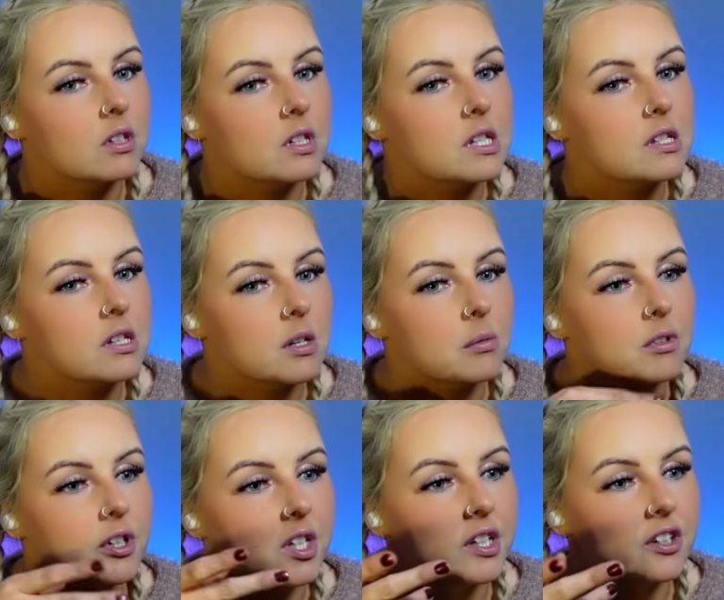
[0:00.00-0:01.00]
Did he say we're
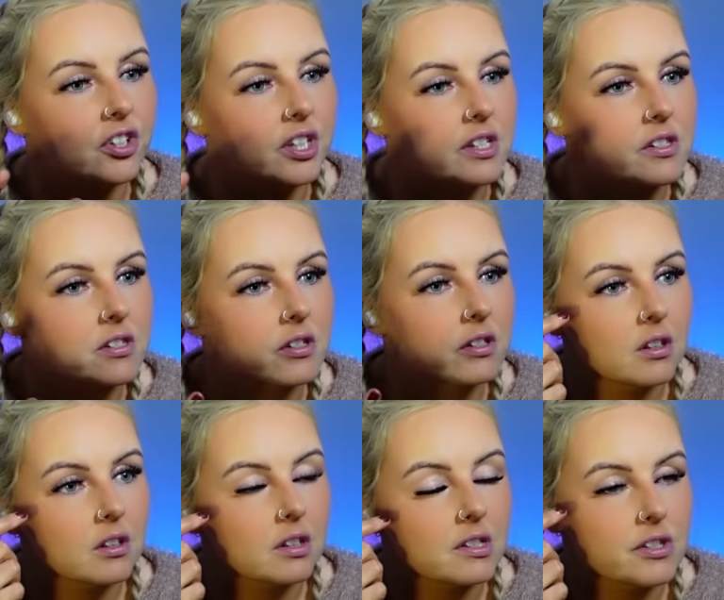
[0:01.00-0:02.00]
in Greece?
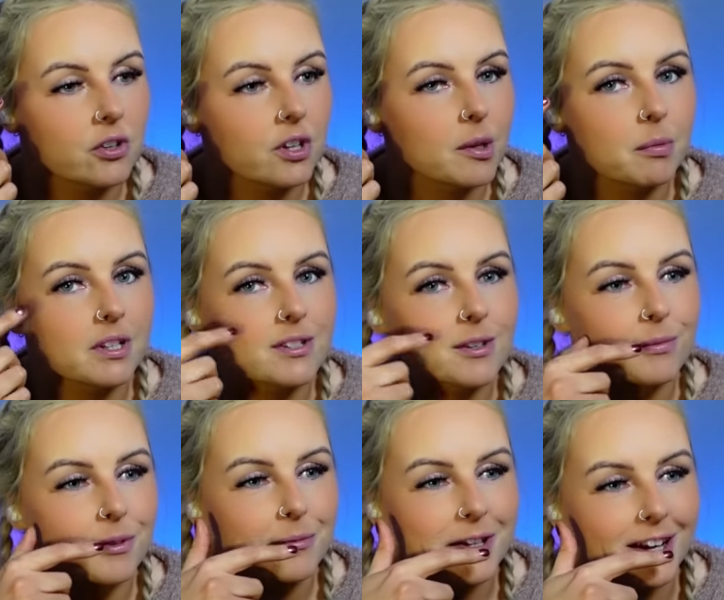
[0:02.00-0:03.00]
That's all I picked up
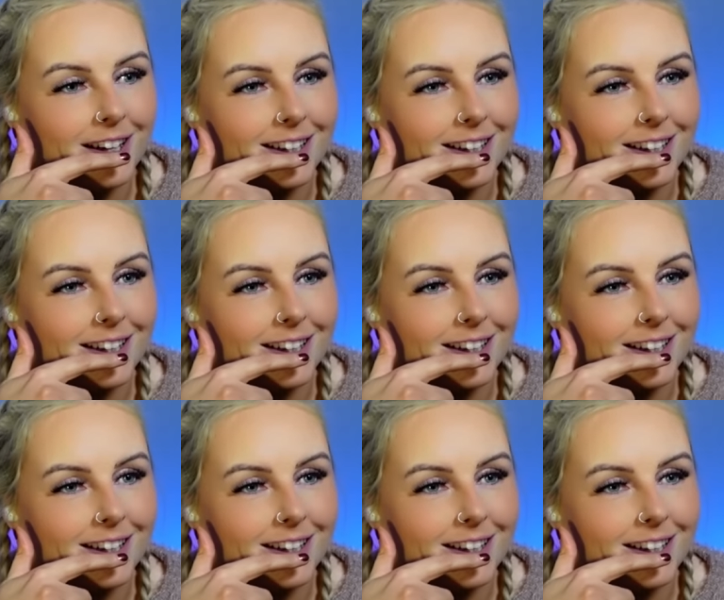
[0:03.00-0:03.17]
from that.